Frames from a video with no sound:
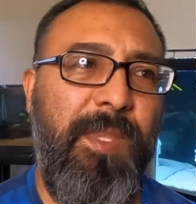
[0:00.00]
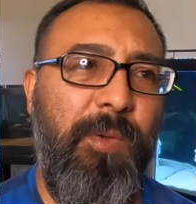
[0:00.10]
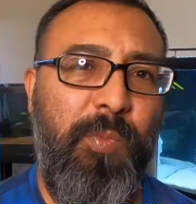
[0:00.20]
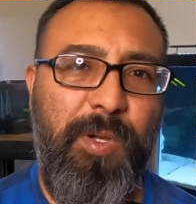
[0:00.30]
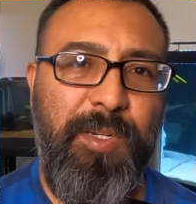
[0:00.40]

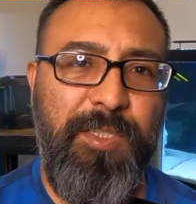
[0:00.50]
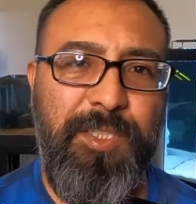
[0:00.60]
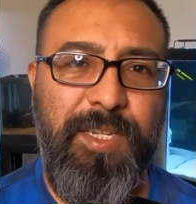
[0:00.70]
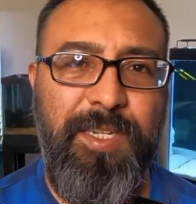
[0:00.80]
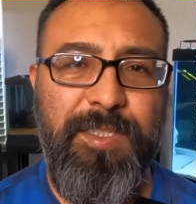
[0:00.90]
water
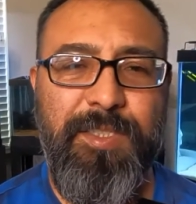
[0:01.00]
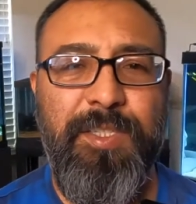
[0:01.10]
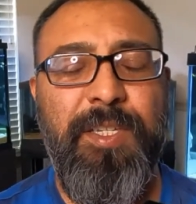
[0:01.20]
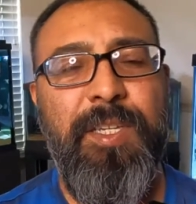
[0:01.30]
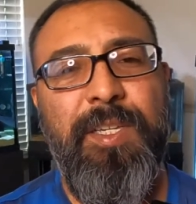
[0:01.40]
change
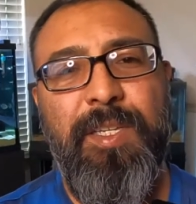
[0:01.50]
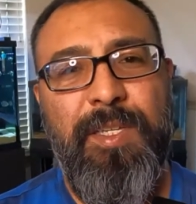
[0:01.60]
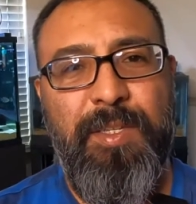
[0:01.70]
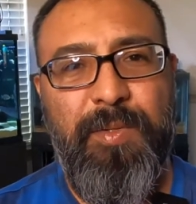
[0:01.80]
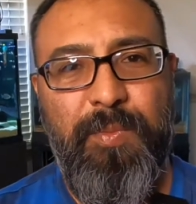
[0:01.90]

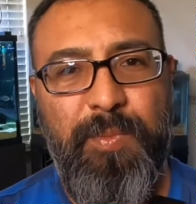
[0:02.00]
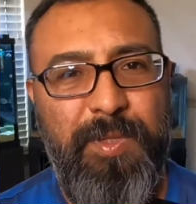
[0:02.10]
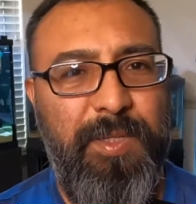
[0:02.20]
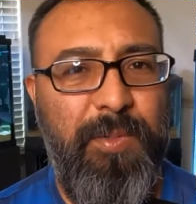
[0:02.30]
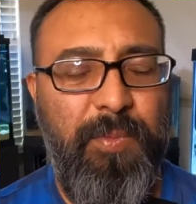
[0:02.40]

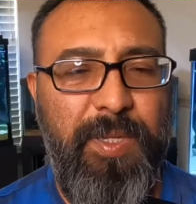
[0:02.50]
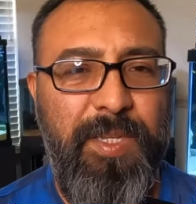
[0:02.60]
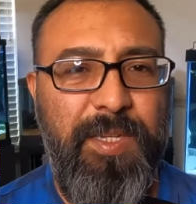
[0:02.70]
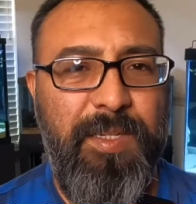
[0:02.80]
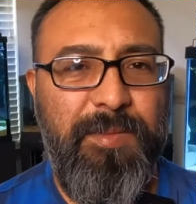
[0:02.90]
within a week,